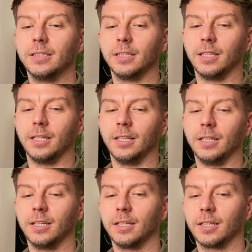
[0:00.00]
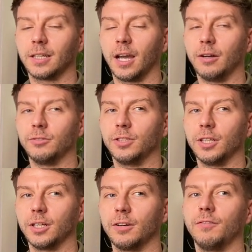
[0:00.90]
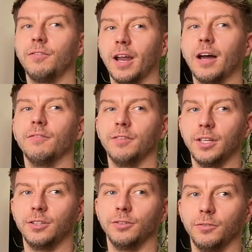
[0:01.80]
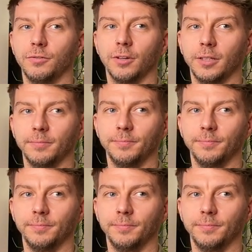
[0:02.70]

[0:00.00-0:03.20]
the Kaltik flat V2 frame